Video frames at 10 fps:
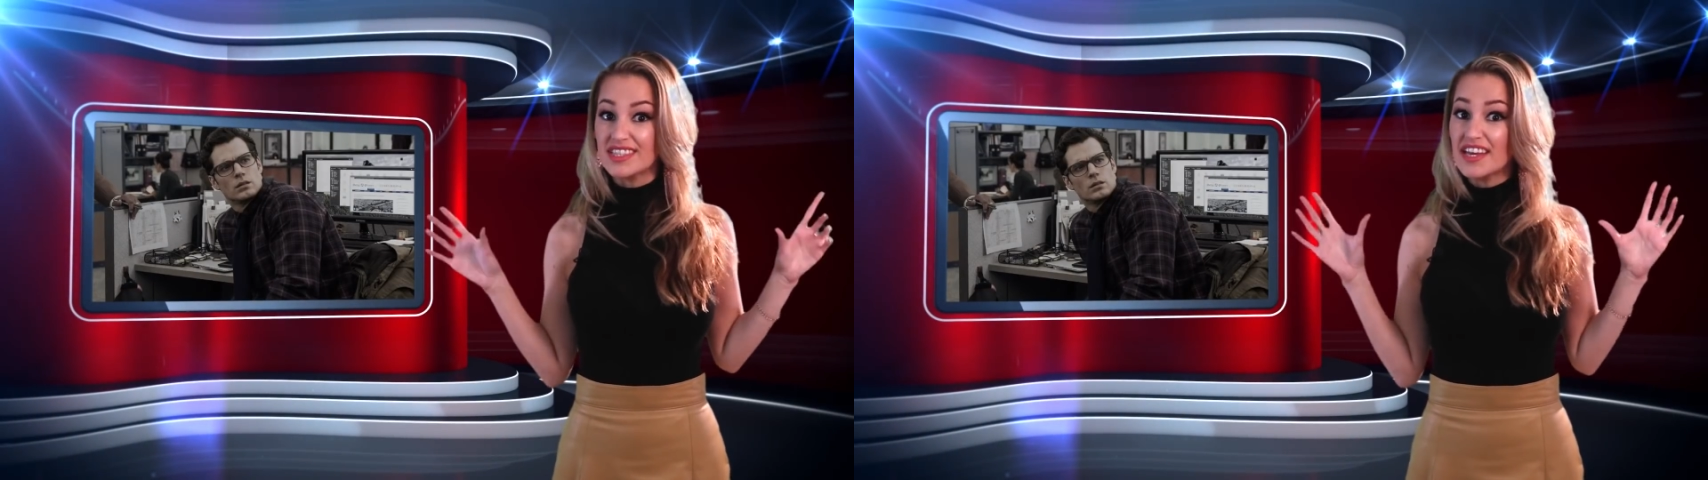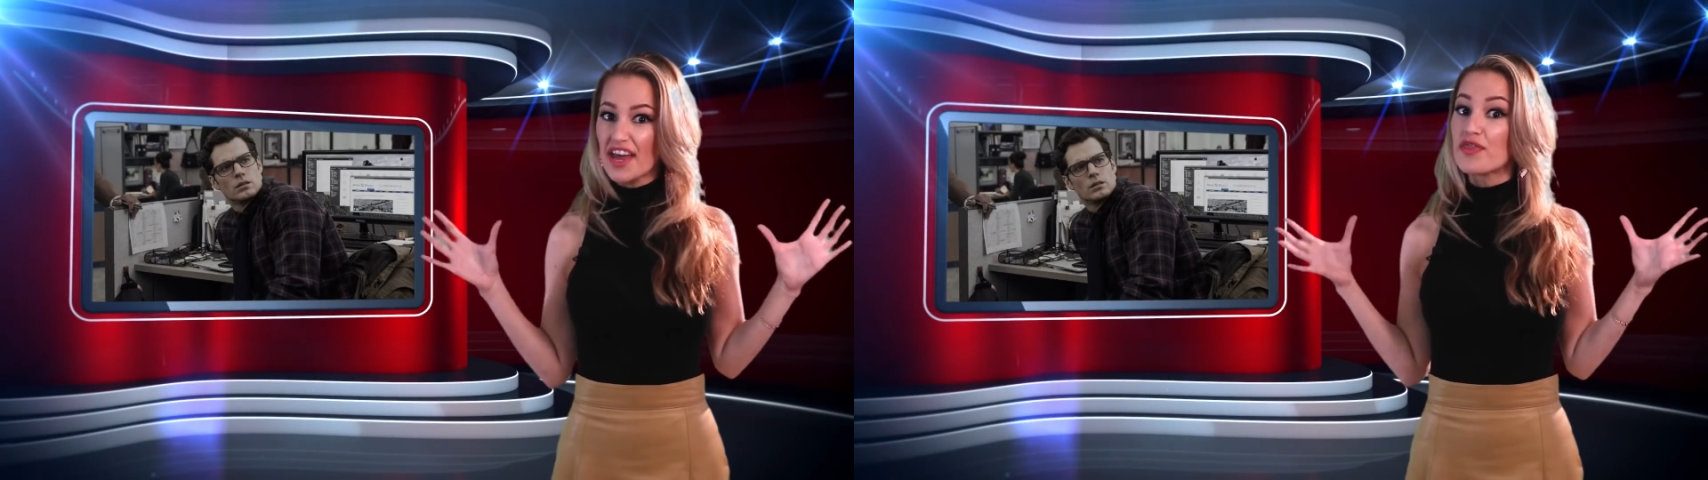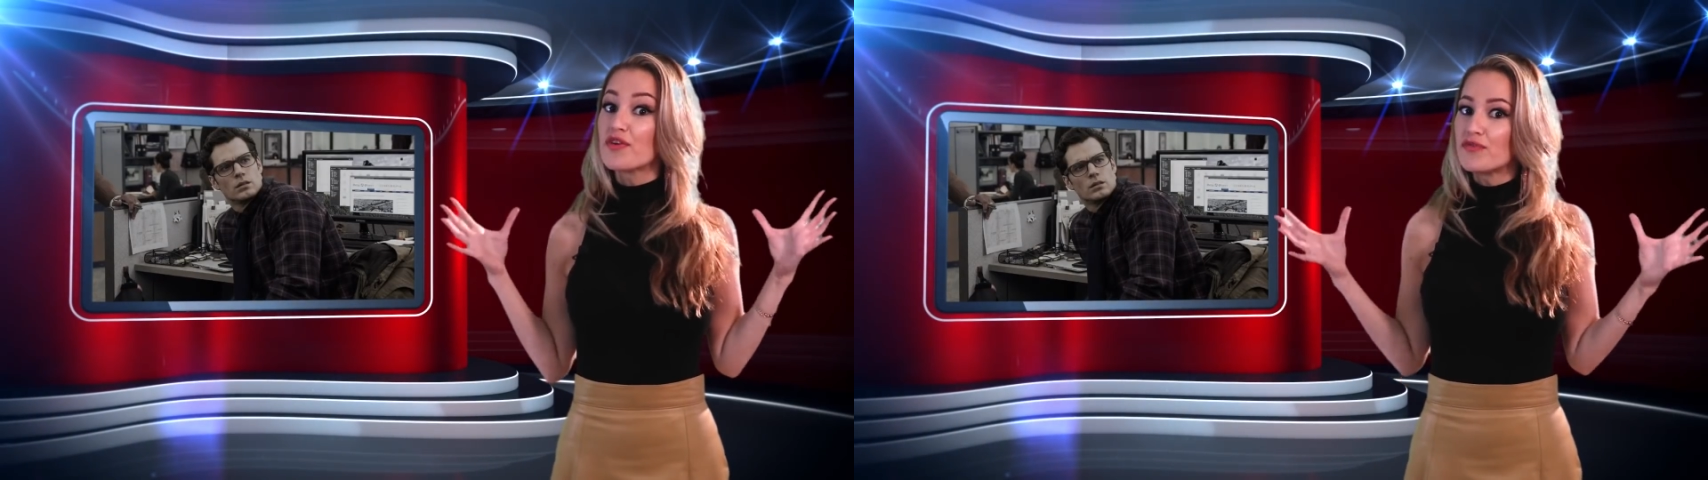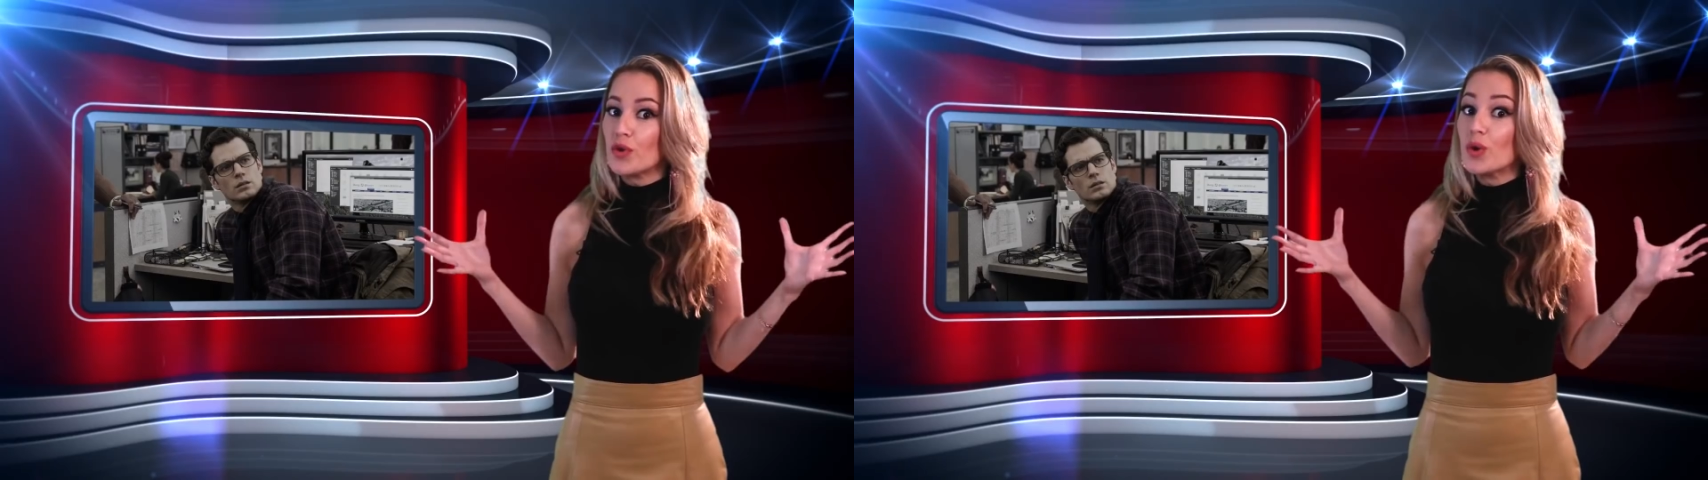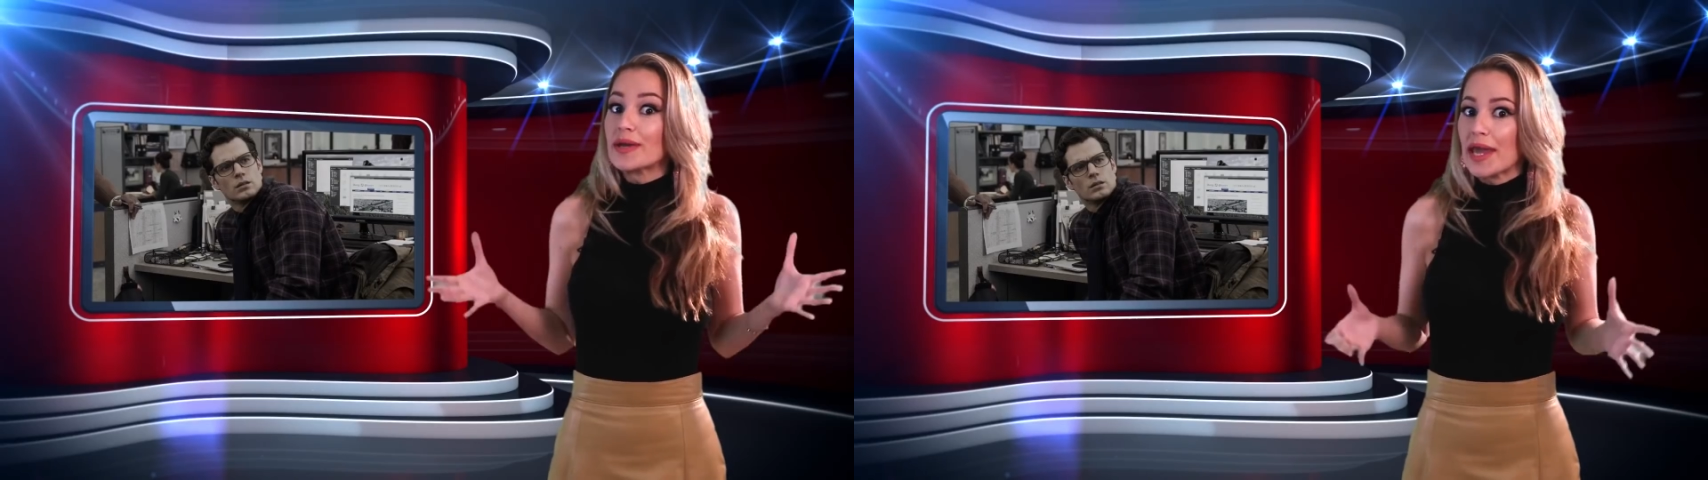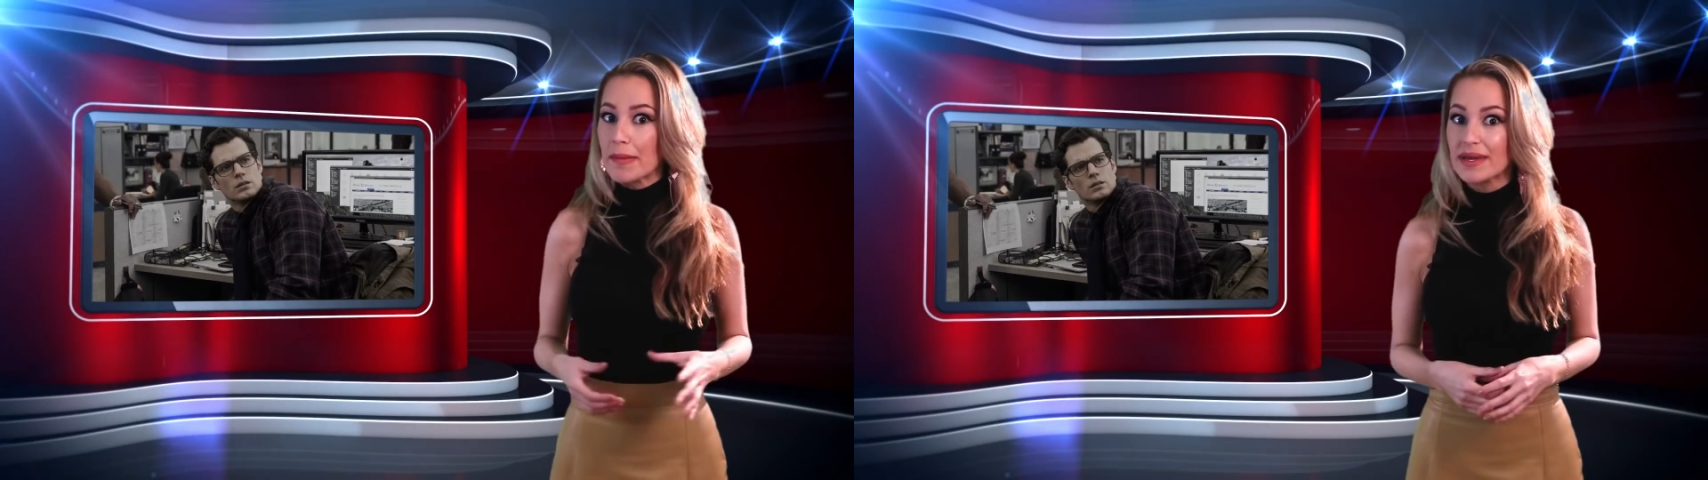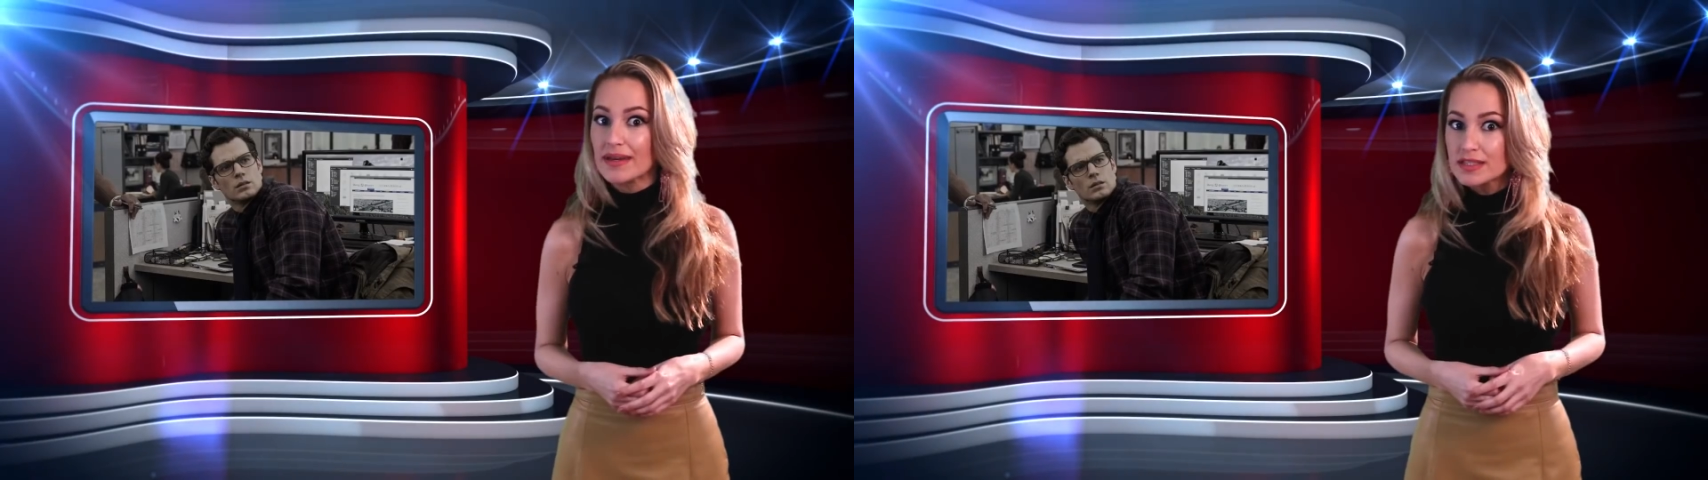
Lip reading: to get the full gaming